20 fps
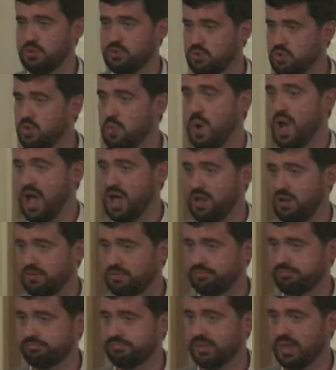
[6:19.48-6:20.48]
you do
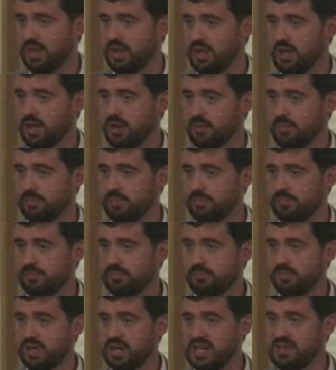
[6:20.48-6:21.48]
well.
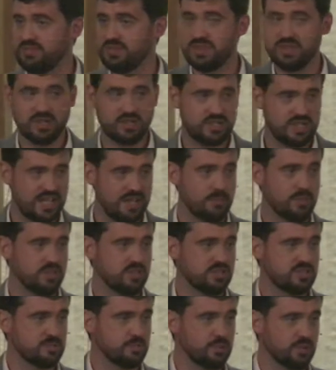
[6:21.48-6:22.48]
But even the
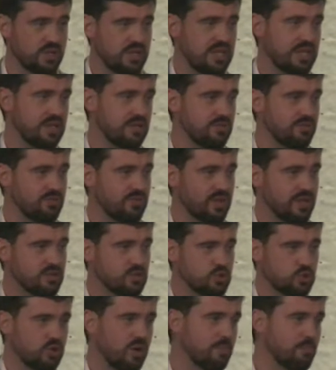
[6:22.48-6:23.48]
demons believe
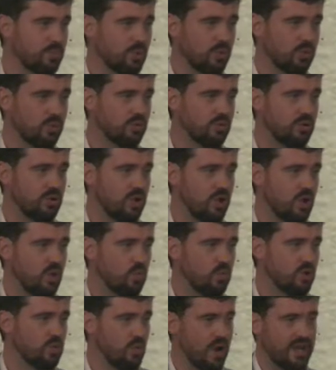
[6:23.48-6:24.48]
and tremble.
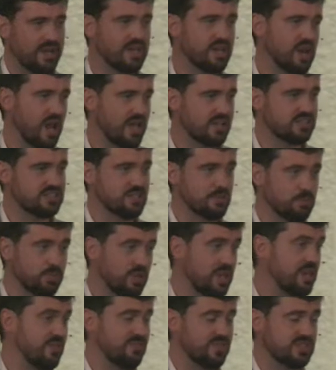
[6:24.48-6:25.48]
We recognize that
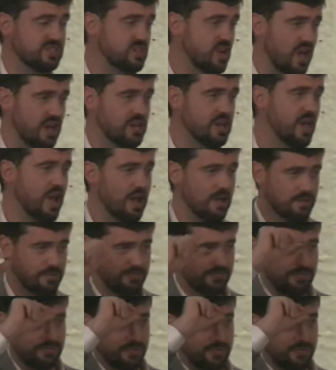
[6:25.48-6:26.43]
belief is not enough.